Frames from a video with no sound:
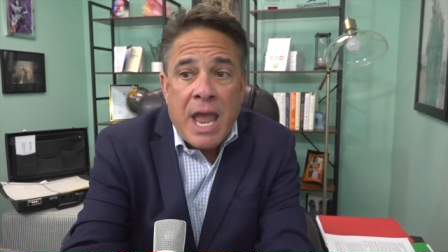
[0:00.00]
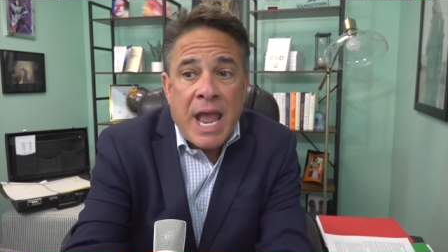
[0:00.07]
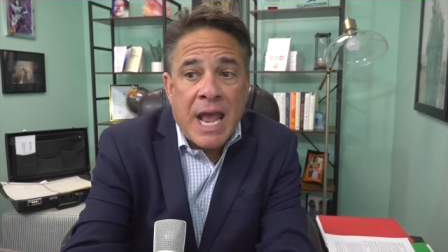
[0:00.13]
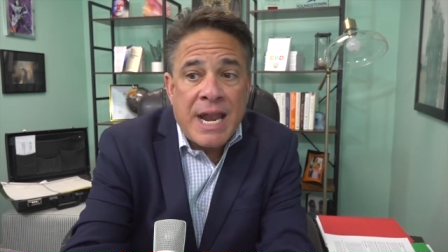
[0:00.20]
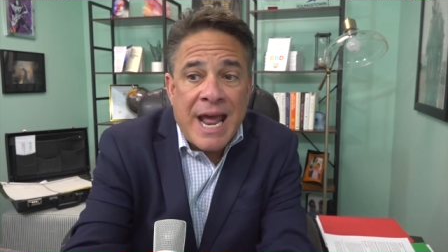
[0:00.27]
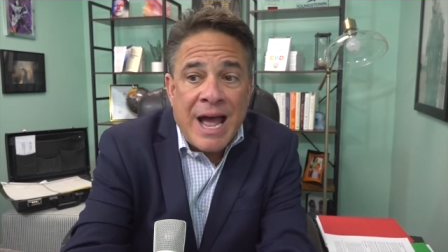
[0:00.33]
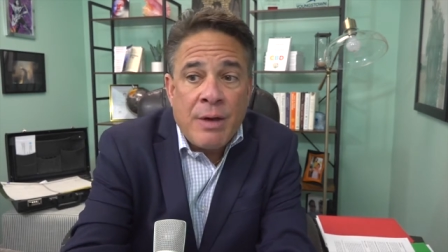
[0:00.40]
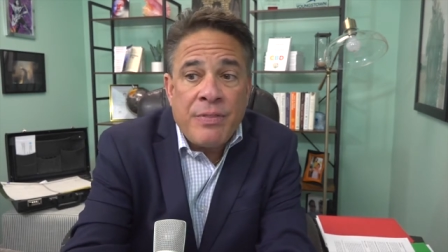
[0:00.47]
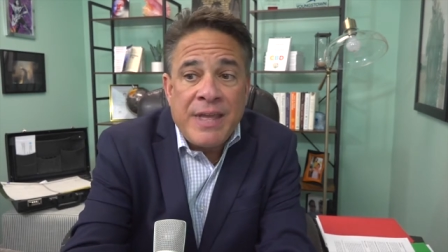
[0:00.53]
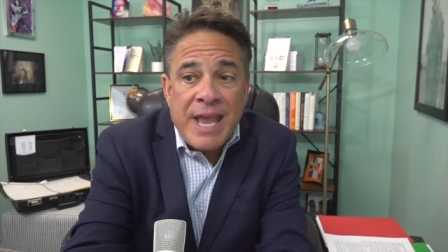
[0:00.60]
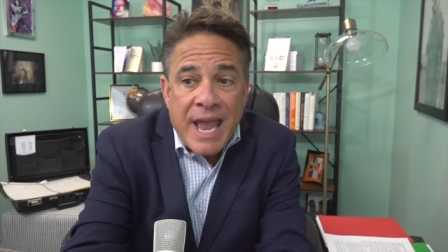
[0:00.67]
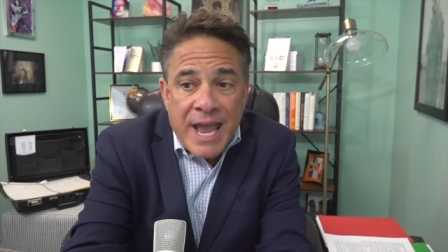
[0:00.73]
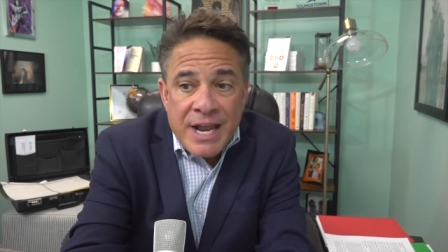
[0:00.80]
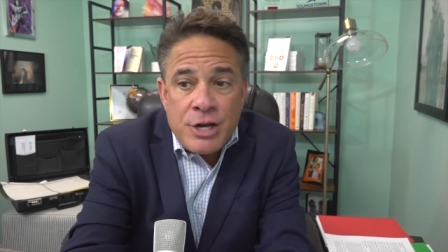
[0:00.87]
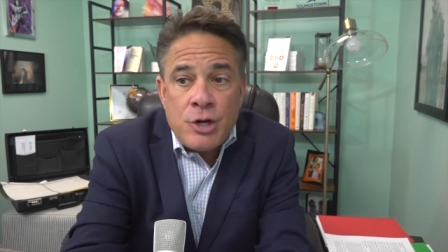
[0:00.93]
and how the
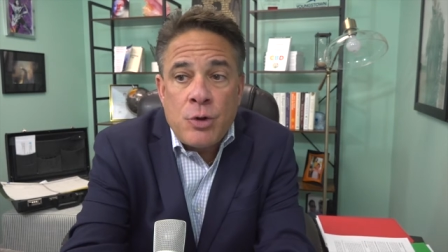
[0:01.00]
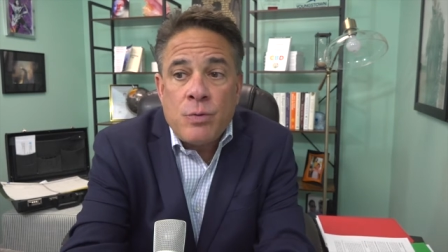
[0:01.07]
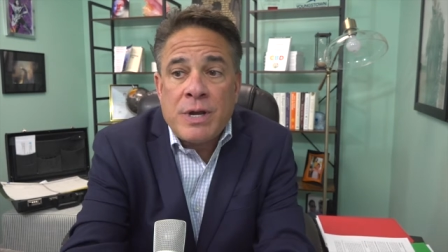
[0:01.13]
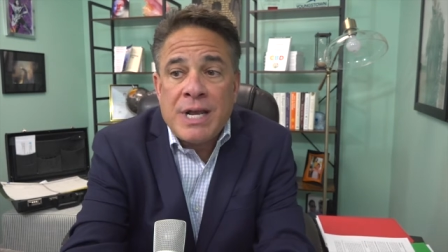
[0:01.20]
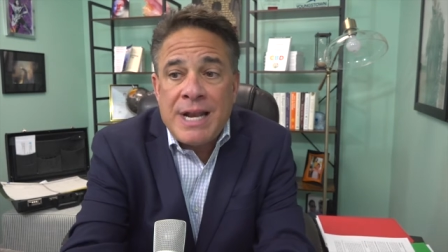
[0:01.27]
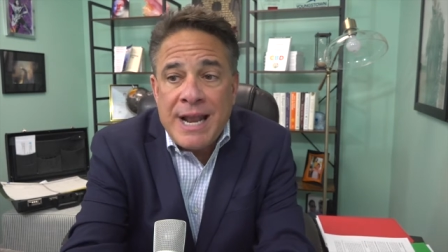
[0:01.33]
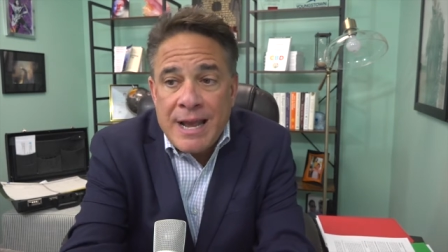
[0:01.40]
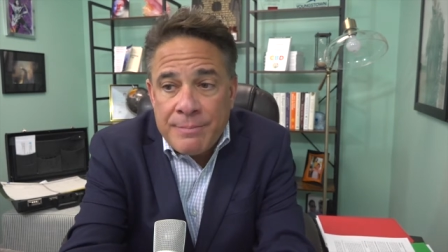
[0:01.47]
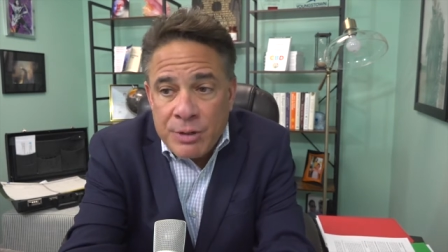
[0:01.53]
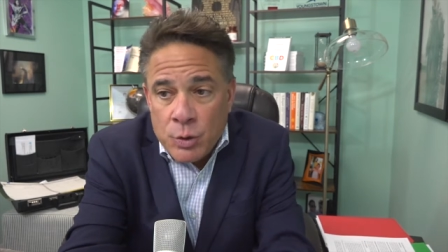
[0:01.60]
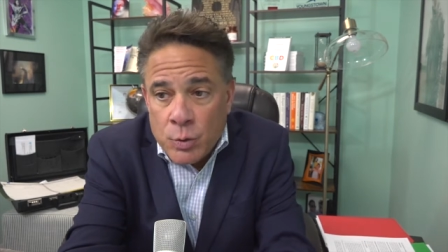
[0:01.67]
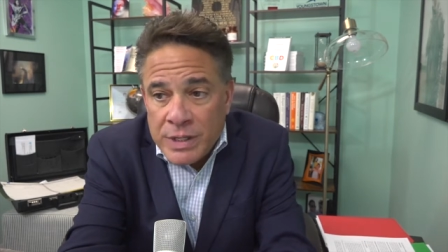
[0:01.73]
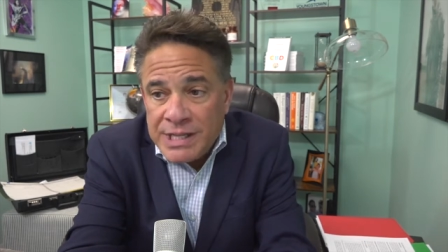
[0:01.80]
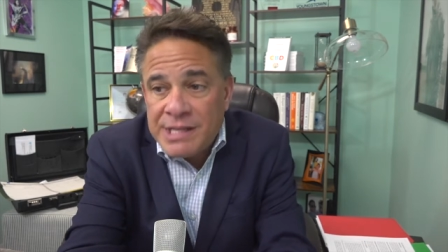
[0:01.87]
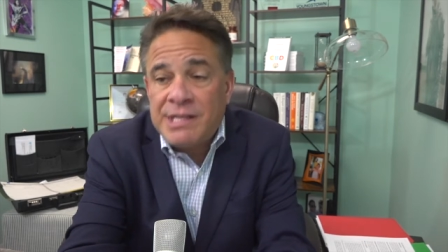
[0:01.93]

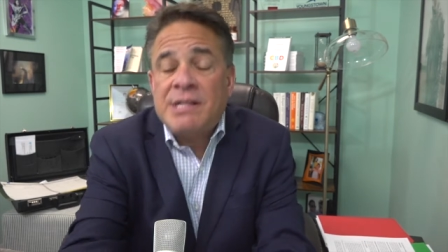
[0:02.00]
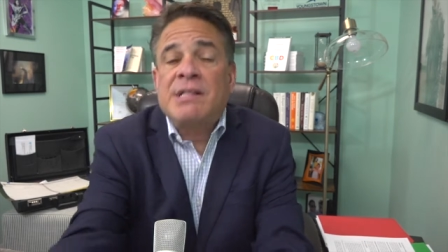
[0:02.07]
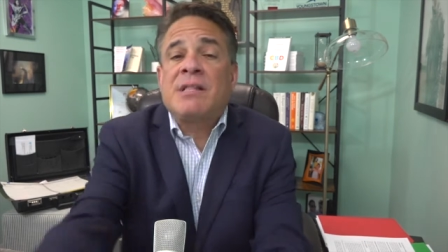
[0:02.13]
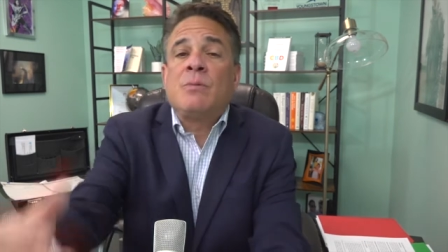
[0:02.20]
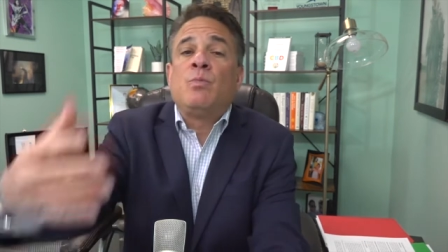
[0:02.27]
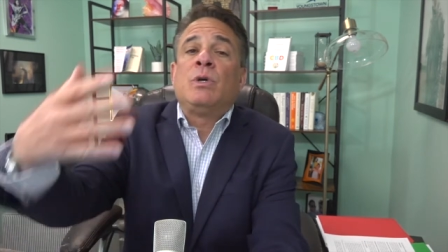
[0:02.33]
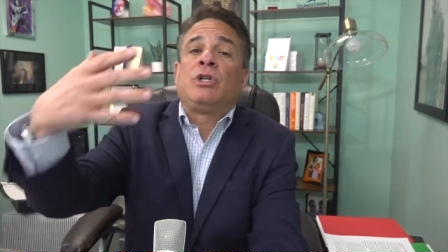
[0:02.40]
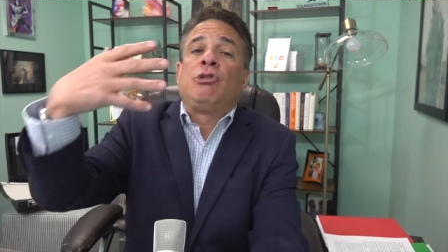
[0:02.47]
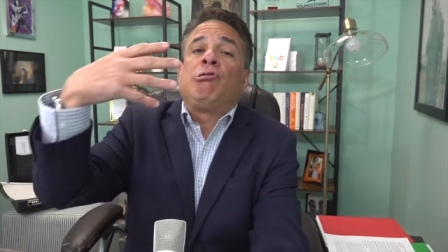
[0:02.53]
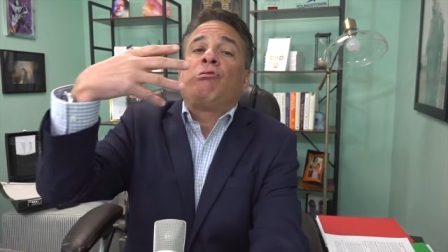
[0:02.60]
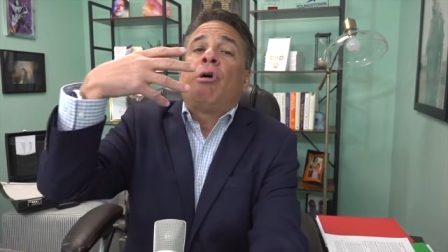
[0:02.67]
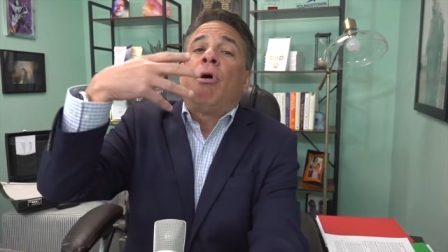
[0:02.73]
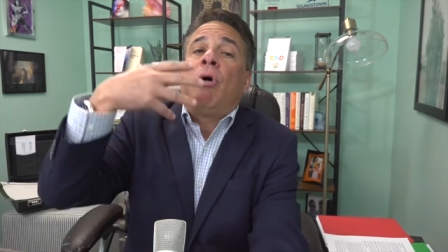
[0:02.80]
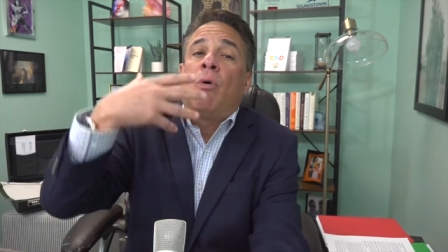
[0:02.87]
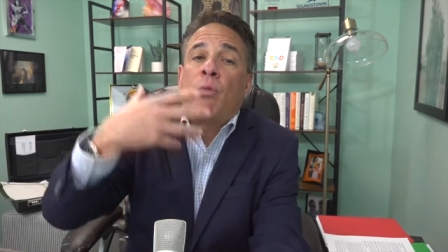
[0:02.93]
endocannabinoid system, which is
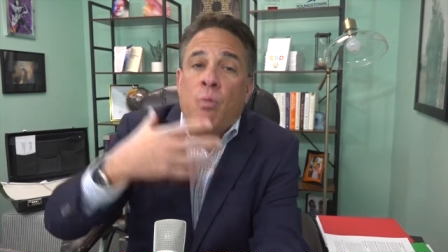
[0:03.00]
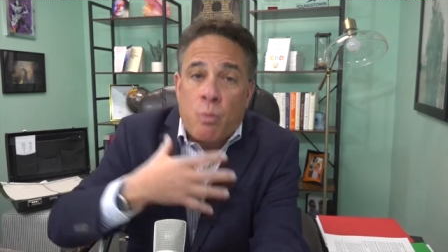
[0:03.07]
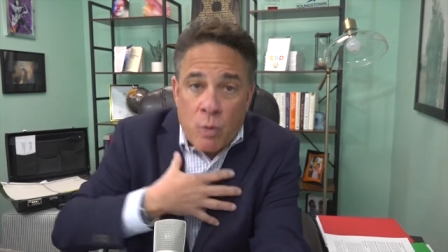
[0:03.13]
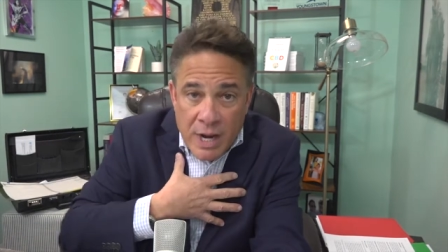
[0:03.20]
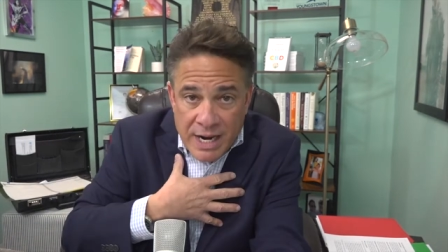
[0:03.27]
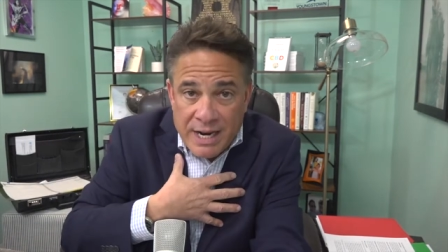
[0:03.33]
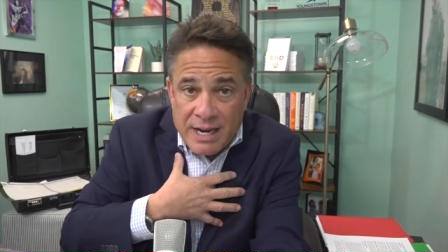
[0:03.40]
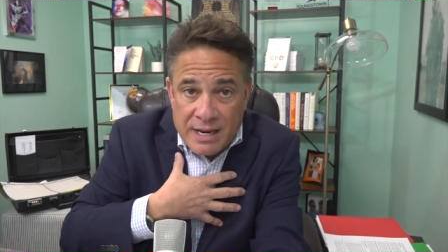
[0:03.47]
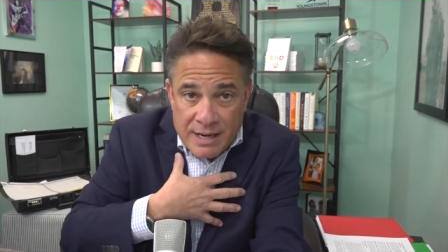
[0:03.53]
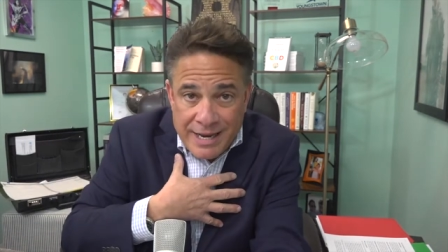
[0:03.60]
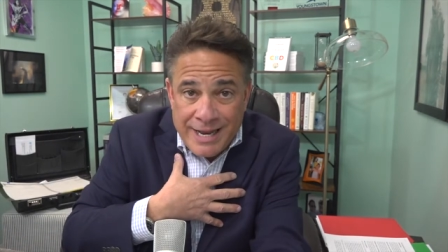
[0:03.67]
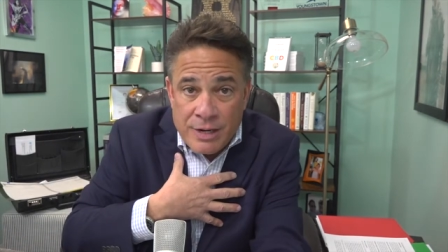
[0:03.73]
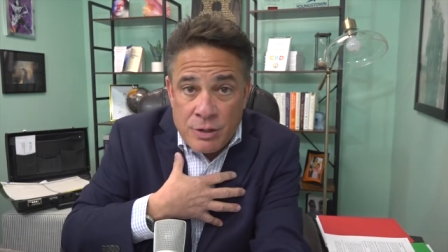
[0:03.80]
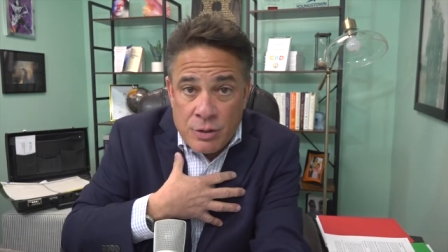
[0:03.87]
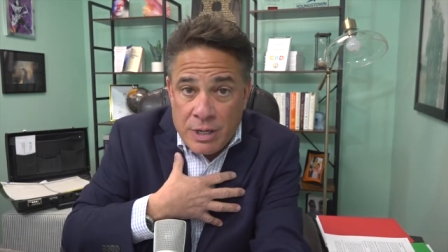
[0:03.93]
already
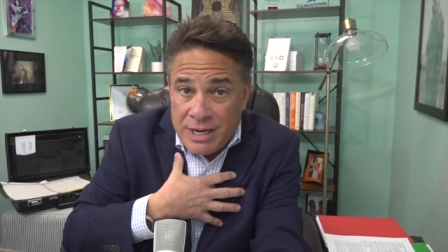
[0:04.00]
in,